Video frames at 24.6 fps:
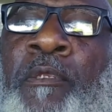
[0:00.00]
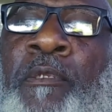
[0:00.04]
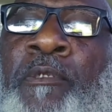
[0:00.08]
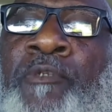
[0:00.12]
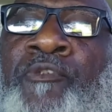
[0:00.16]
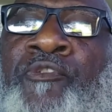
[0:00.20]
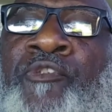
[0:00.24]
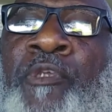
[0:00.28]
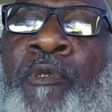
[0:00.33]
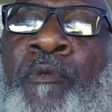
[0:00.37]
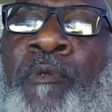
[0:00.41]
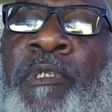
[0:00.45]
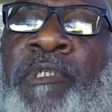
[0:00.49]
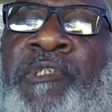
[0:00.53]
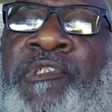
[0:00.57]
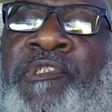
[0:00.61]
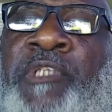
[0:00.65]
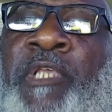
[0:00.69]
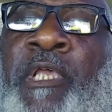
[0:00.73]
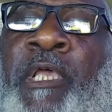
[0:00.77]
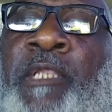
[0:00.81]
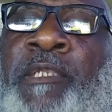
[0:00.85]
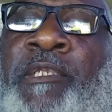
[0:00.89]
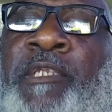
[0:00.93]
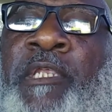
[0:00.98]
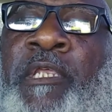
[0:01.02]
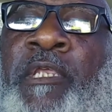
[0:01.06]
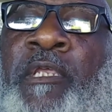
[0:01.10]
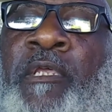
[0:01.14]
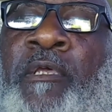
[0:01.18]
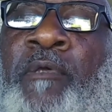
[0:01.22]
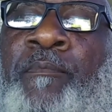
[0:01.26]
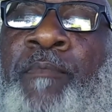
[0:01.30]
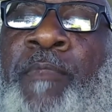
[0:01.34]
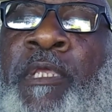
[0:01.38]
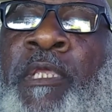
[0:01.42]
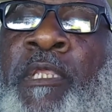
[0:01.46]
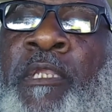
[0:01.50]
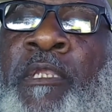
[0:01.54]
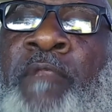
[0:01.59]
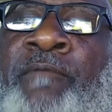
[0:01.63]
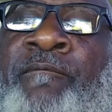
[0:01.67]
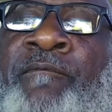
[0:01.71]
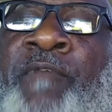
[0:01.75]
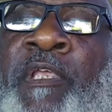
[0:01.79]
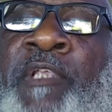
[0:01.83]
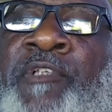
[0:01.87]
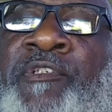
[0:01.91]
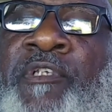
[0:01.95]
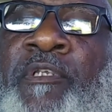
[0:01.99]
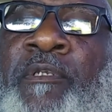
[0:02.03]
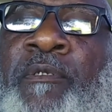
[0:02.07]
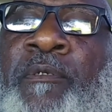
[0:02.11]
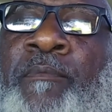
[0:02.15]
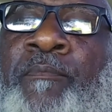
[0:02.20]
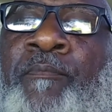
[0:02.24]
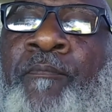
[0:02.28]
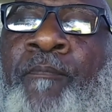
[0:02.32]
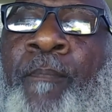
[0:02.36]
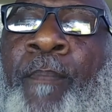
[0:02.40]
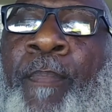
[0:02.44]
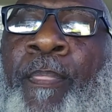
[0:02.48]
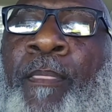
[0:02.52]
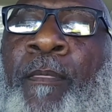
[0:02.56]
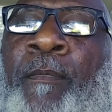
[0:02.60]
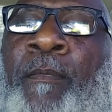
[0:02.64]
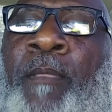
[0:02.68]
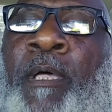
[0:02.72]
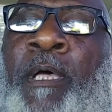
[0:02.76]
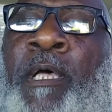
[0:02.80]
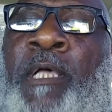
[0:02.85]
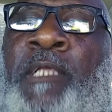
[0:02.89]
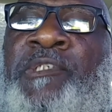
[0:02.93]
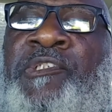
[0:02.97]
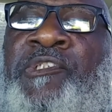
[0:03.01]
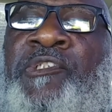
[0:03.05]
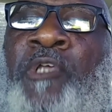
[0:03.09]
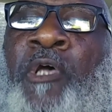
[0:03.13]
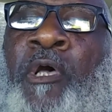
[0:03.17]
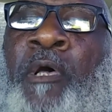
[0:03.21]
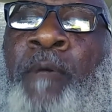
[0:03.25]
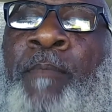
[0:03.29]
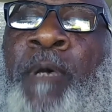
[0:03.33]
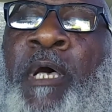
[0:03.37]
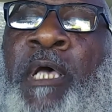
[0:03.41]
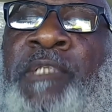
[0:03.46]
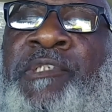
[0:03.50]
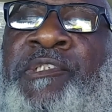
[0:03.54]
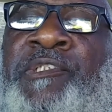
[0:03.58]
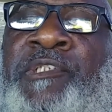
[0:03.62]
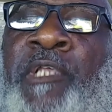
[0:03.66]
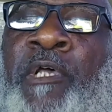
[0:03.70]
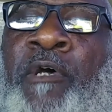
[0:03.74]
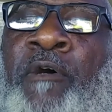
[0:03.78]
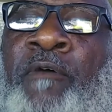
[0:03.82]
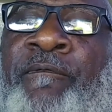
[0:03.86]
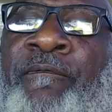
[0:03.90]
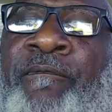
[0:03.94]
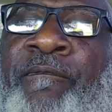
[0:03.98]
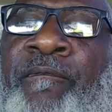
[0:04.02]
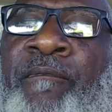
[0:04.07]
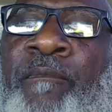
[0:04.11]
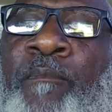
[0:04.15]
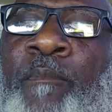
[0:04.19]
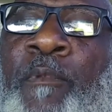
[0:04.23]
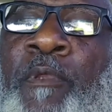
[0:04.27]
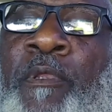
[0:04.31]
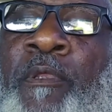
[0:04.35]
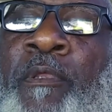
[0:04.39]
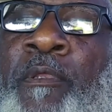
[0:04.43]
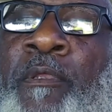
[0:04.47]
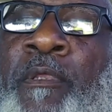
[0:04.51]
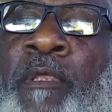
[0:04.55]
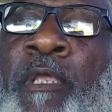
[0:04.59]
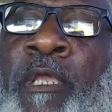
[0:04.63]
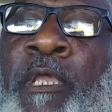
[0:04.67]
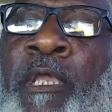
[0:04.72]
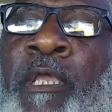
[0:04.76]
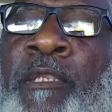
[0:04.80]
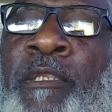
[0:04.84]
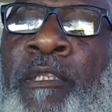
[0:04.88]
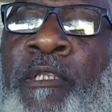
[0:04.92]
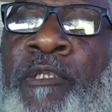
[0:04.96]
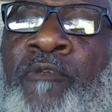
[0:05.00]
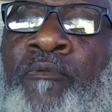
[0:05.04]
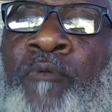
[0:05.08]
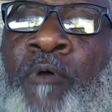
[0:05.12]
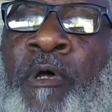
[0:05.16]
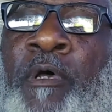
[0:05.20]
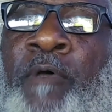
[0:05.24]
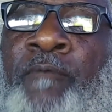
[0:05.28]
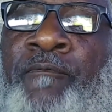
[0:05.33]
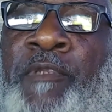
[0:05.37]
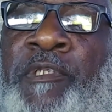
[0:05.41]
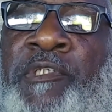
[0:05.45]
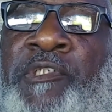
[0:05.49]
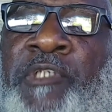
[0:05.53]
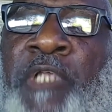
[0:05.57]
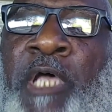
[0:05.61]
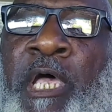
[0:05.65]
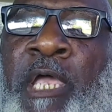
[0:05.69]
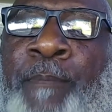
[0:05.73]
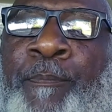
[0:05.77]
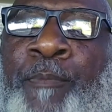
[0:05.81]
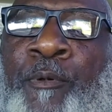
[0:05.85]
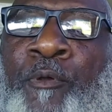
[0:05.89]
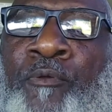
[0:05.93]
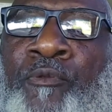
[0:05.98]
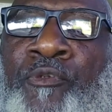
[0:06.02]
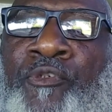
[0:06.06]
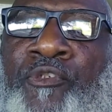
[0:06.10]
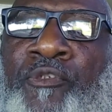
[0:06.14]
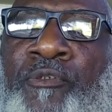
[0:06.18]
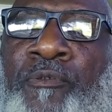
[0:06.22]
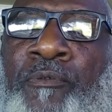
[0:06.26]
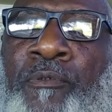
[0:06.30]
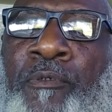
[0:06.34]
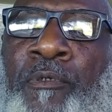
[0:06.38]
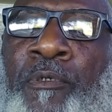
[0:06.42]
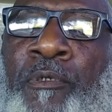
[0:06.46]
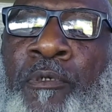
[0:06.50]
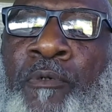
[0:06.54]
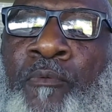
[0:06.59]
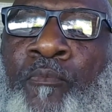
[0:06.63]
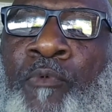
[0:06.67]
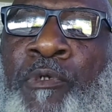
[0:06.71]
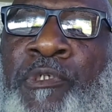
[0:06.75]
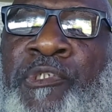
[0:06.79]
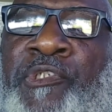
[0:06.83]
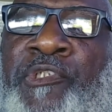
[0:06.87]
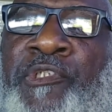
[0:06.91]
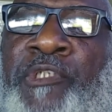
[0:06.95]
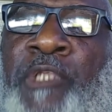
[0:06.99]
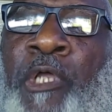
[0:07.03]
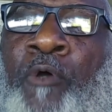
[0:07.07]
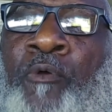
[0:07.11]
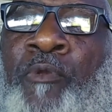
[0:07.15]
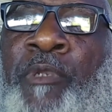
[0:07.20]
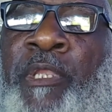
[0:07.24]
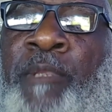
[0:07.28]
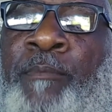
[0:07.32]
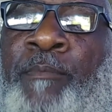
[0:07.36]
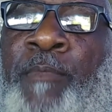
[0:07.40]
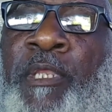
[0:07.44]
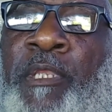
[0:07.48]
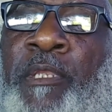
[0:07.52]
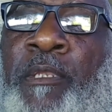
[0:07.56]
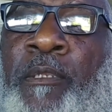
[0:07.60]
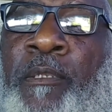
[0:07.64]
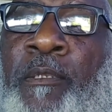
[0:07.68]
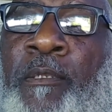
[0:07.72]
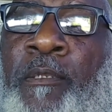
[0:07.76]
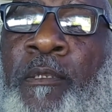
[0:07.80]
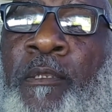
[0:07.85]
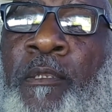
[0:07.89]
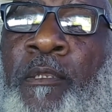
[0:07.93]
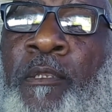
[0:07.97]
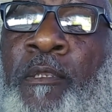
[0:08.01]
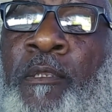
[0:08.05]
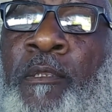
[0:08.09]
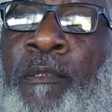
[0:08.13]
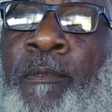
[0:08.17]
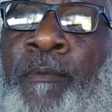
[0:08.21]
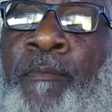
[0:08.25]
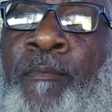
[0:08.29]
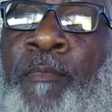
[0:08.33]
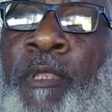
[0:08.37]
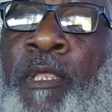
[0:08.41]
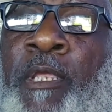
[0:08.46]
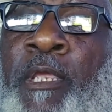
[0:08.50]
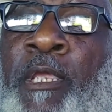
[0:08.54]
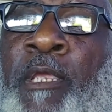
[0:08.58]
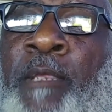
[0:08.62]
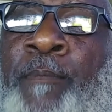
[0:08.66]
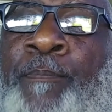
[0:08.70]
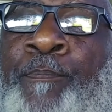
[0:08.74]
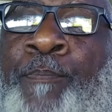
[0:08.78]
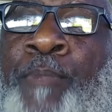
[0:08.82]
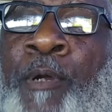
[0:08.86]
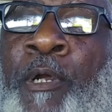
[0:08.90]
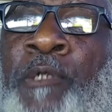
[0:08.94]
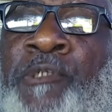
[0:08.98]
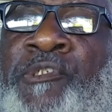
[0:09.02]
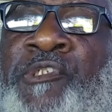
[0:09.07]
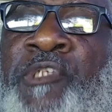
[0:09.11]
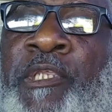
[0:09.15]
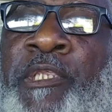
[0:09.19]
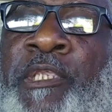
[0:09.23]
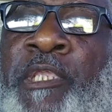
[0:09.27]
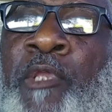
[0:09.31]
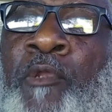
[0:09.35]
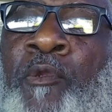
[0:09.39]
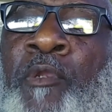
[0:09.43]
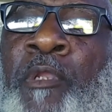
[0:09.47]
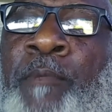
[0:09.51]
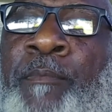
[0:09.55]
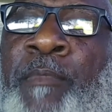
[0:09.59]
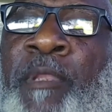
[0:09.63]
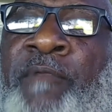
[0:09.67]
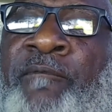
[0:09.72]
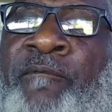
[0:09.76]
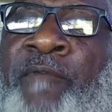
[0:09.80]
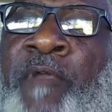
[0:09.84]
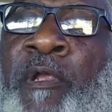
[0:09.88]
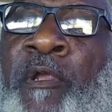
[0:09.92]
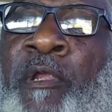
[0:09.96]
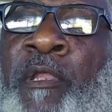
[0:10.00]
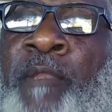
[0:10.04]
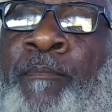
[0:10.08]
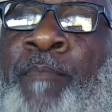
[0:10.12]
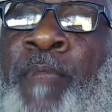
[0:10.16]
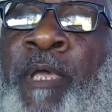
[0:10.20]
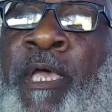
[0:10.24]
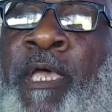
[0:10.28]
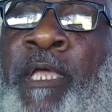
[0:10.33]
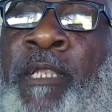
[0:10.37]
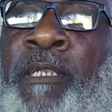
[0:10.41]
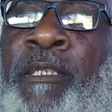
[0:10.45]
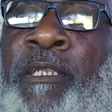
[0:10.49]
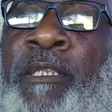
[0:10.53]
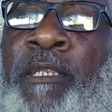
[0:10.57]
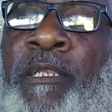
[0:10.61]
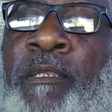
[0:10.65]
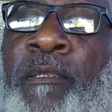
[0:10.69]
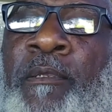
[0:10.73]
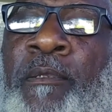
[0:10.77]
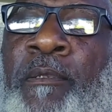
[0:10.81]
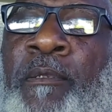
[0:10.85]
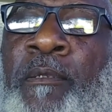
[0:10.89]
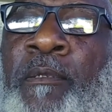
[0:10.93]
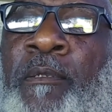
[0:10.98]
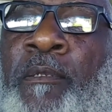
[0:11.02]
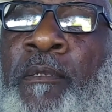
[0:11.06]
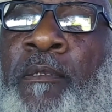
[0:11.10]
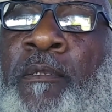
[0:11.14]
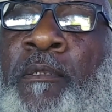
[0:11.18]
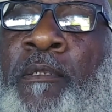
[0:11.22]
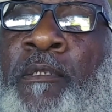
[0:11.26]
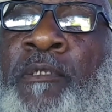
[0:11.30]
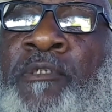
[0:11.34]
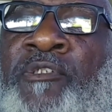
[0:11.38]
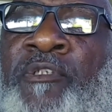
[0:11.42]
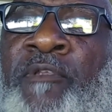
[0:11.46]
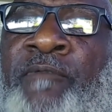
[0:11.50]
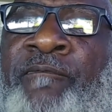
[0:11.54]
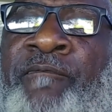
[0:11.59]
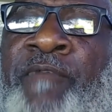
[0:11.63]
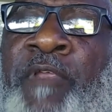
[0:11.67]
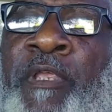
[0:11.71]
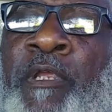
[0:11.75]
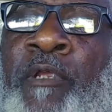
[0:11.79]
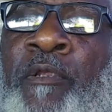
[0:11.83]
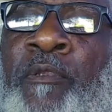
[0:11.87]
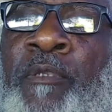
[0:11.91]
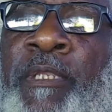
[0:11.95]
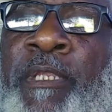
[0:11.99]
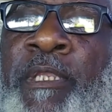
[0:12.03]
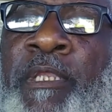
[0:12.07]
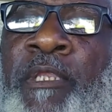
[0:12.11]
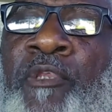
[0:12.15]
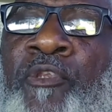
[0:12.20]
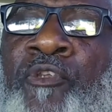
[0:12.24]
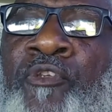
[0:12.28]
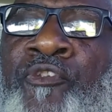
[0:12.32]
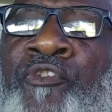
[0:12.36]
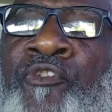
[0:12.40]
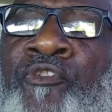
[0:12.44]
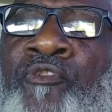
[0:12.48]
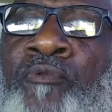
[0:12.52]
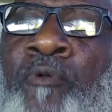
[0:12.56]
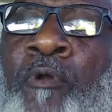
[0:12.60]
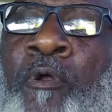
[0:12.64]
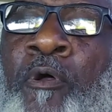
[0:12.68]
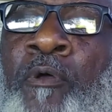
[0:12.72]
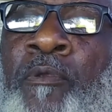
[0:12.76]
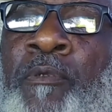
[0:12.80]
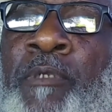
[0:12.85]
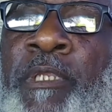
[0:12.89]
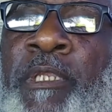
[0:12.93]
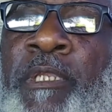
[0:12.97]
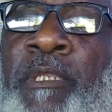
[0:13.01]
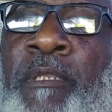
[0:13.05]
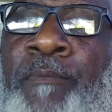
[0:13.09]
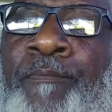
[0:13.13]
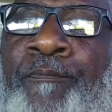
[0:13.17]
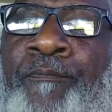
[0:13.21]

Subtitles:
Judas said to him in the vision, I saw myself and the 12 disciples were stoning me and persecuting me very badly, severely, strongly.